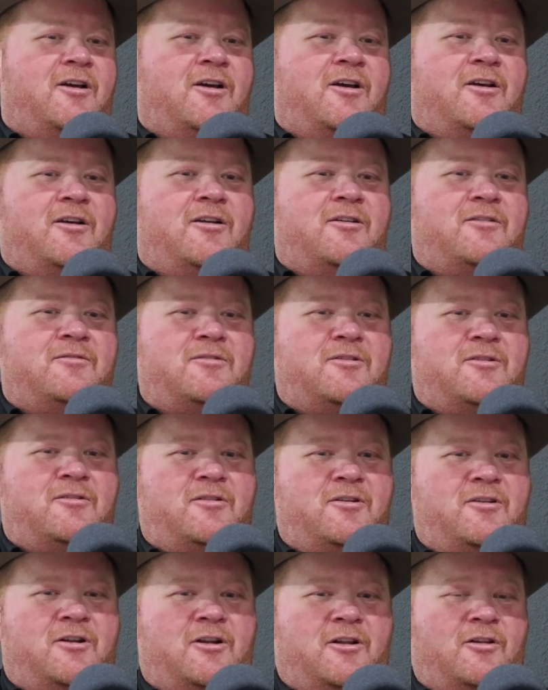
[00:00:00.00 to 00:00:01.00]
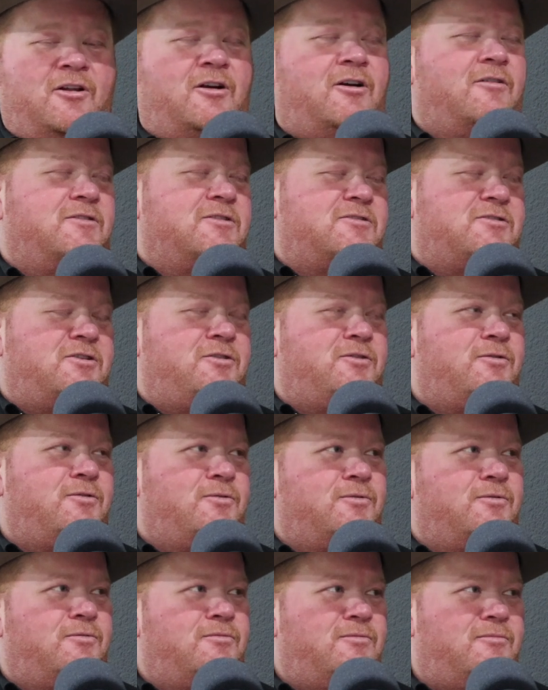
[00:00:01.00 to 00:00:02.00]
and I love to see
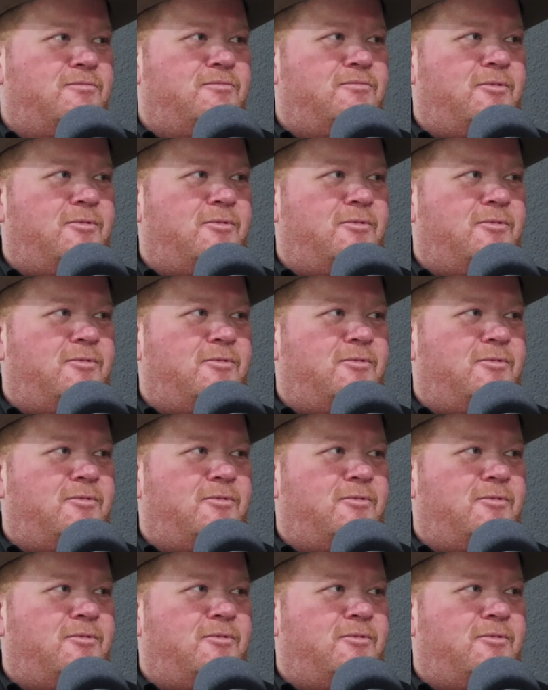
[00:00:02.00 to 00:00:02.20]
you